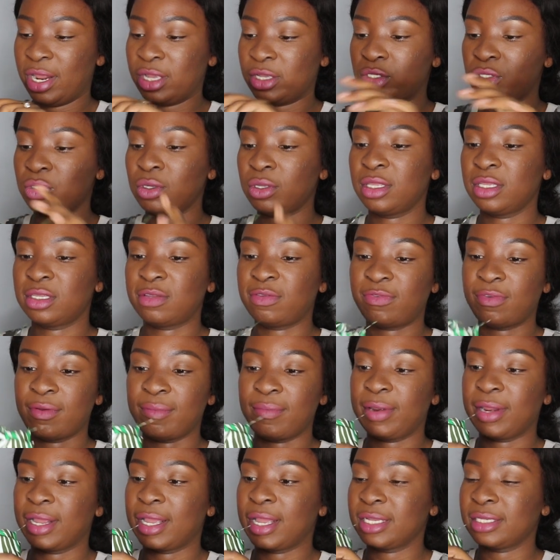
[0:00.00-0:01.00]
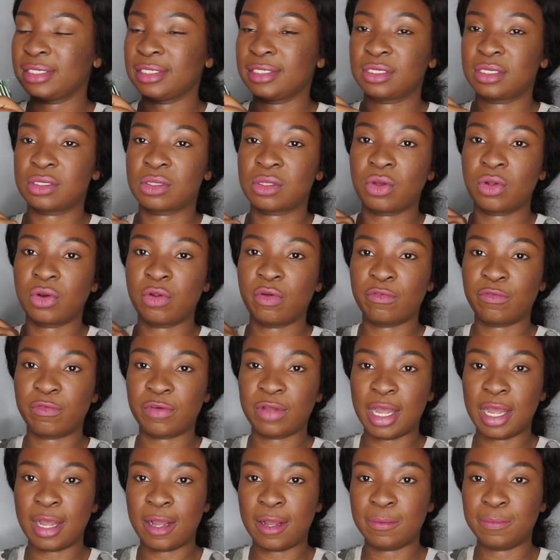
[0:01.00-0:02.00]
I saw this fabric, I just thought of
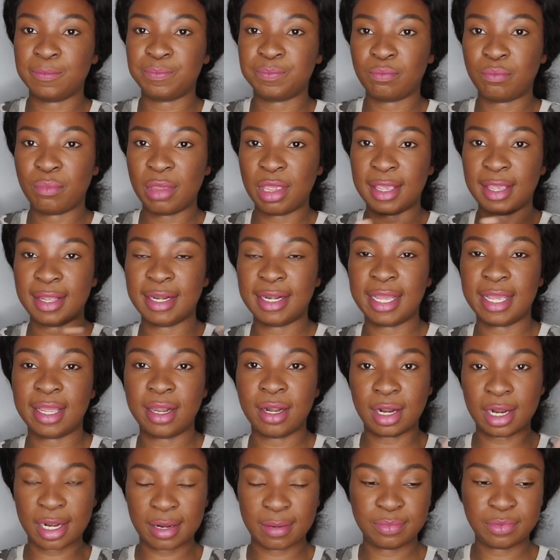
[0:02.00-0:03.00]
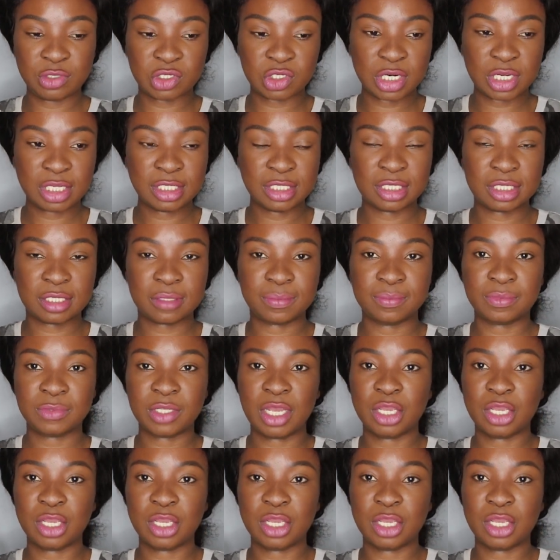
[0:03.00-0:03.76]
making like a wrap dress.